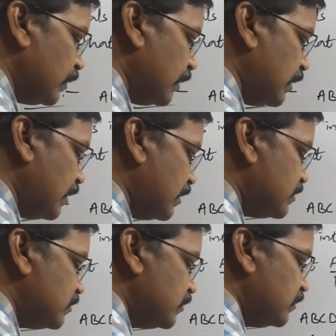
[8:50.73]

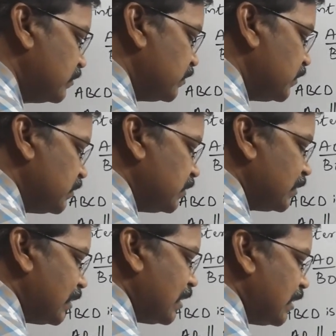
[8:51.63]
and
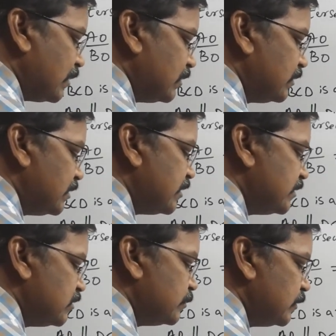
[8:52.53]
triangle
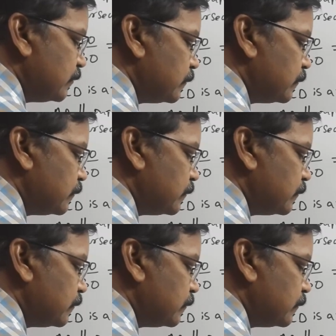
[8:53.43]
ADB.